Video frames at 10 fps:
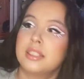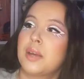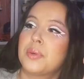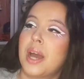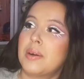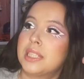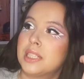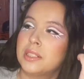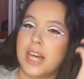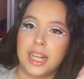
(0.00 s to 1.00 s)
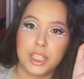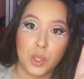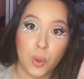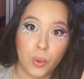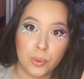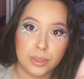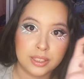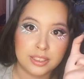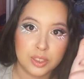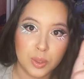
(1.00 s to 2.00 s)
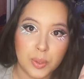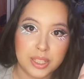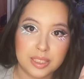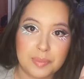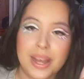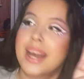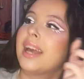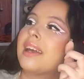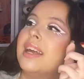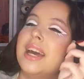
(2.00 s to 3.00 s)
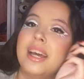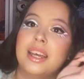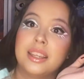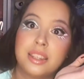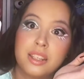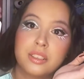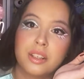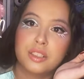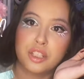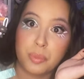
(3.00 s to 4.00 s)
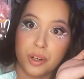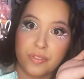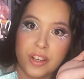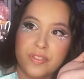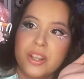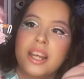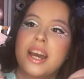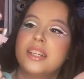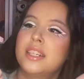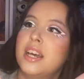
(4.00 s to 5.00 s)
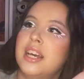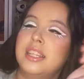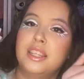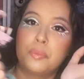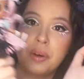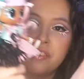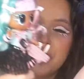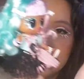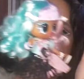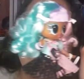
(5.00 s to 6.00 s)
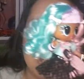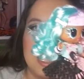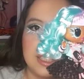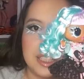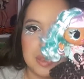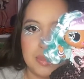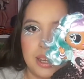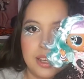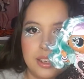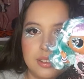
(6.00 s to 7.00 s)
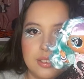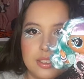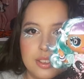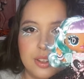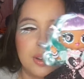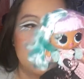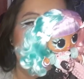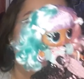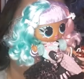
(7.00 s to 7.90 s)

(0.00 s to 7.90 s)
Like when I was little, I like to hold toys in my hand, and these dolls are perfect for that. They're perfectly fit in my hands, you know?